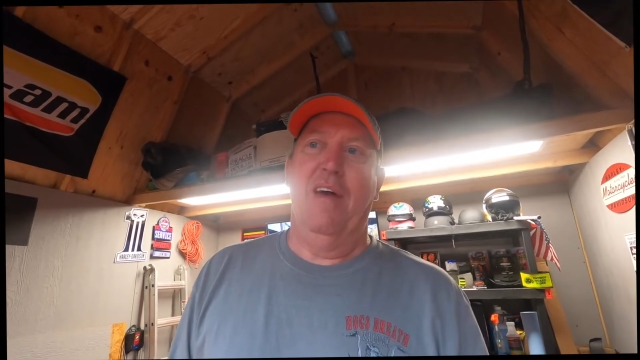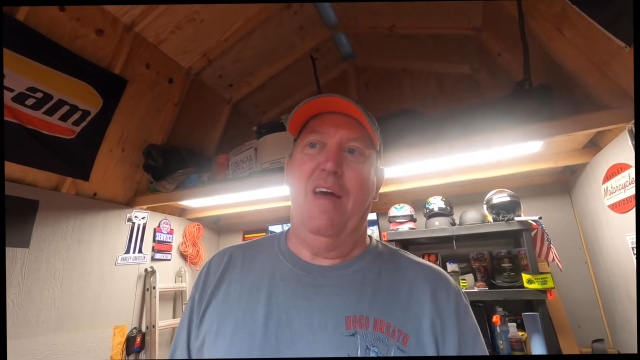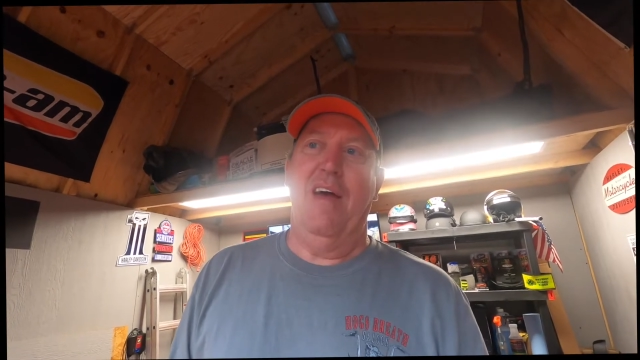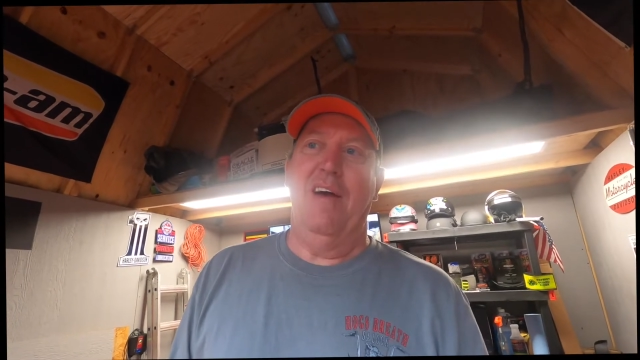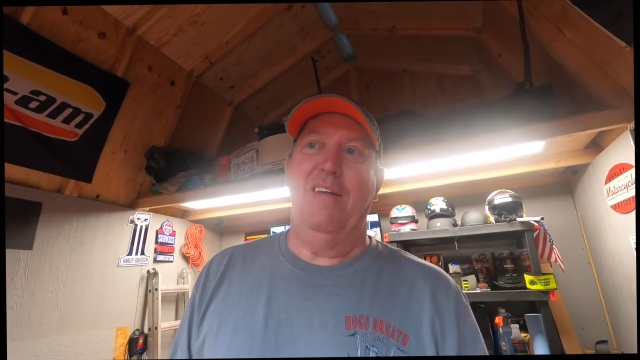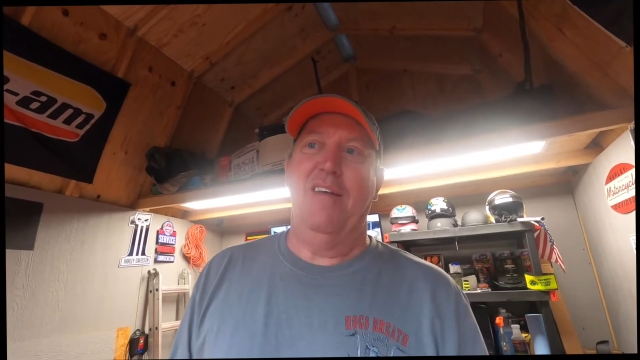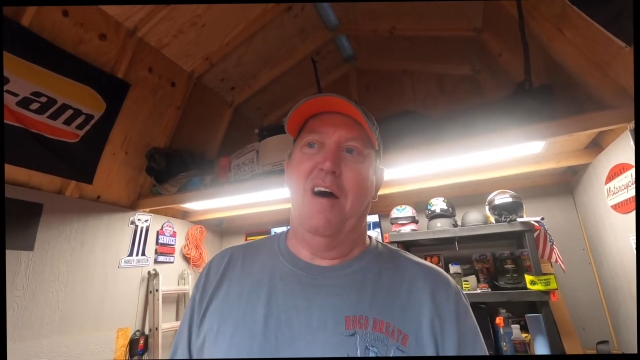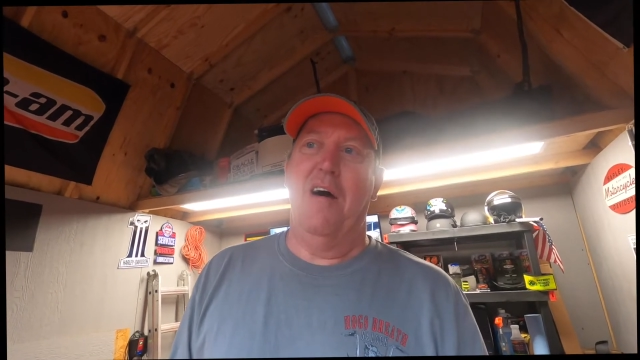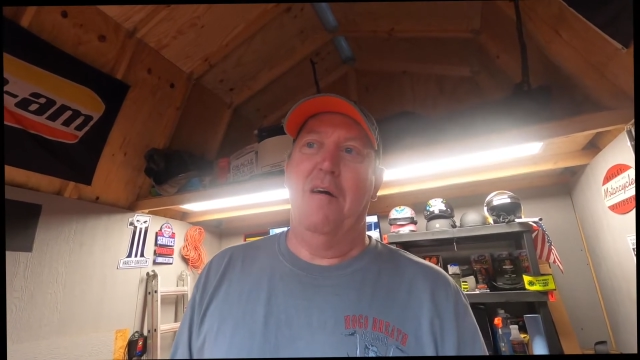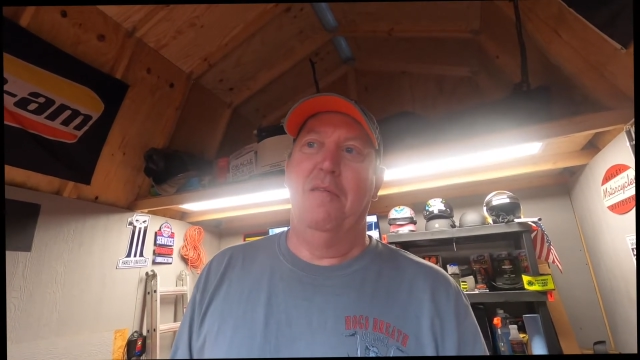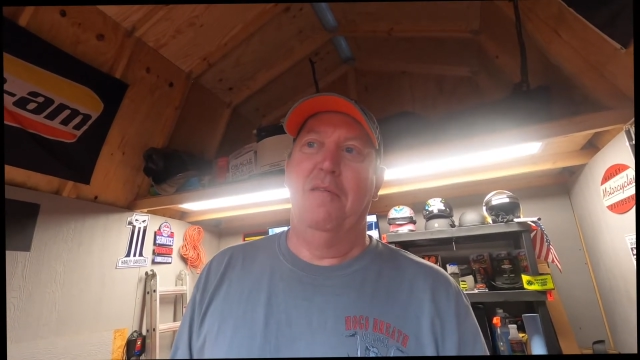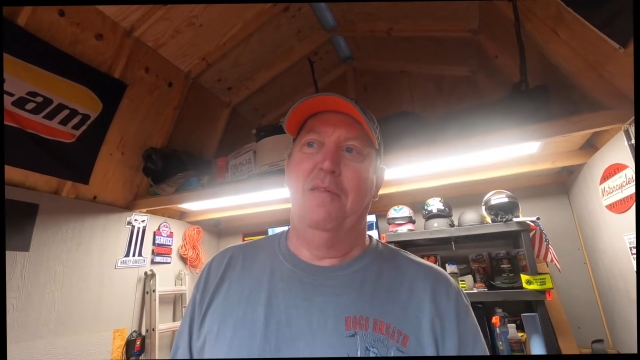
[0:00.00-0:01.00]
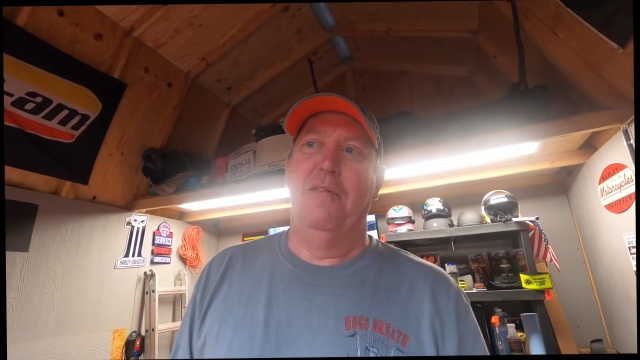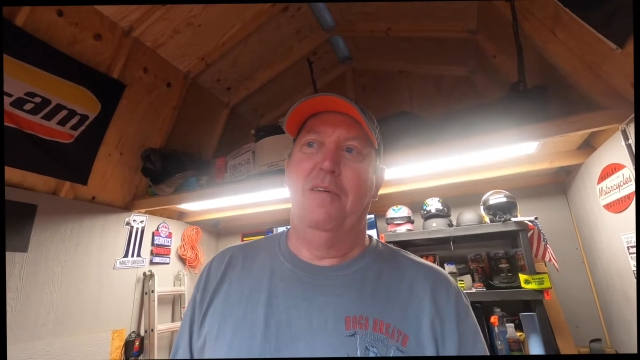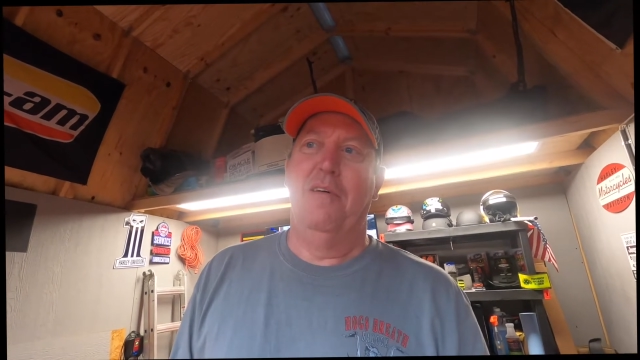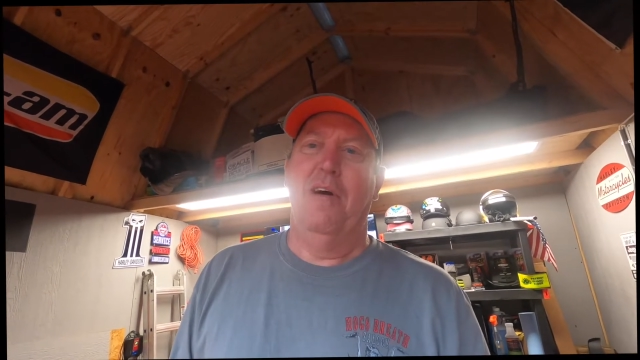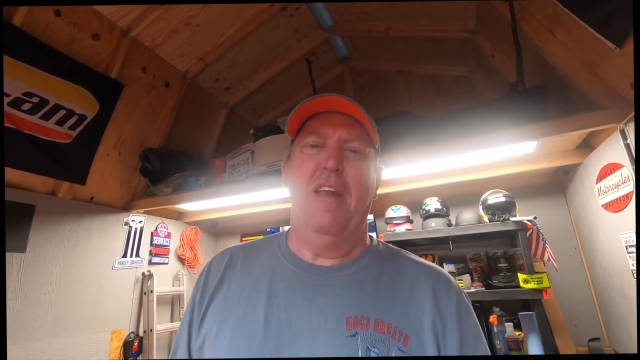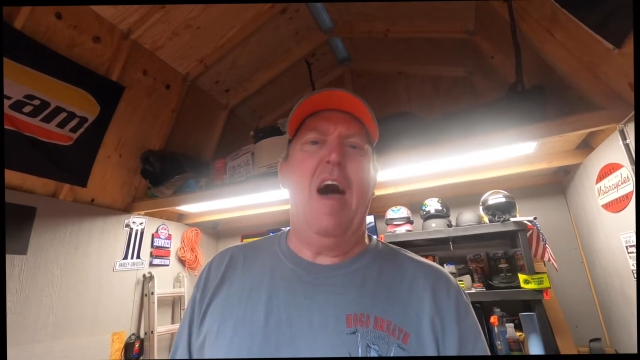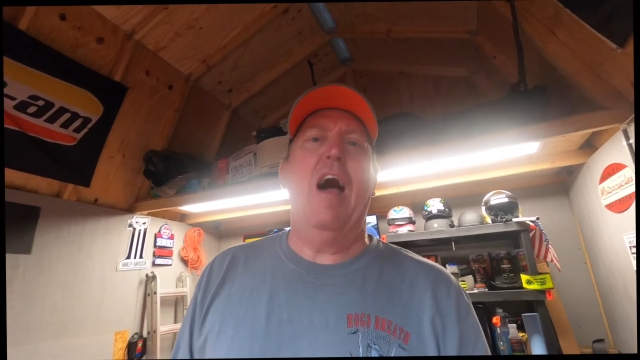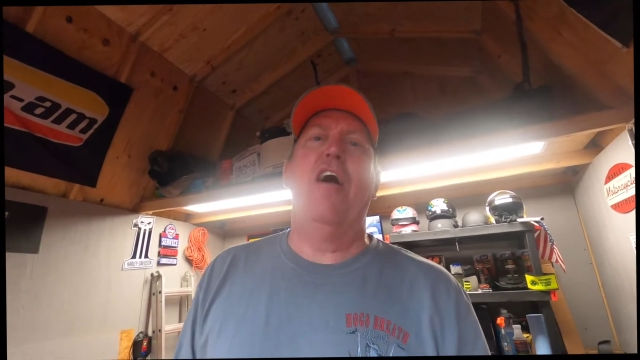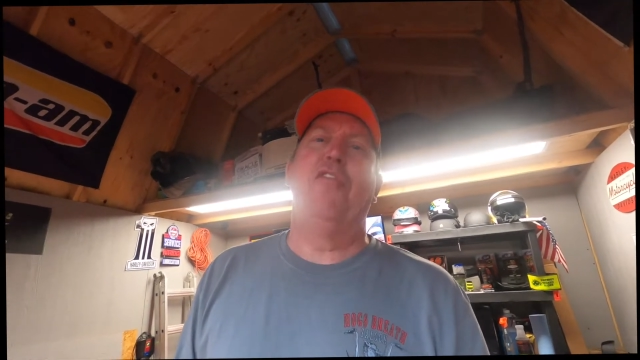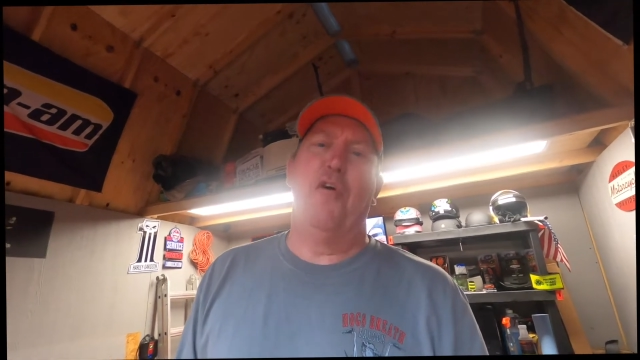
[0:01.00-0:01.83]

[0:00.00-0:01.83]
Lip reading: and now I got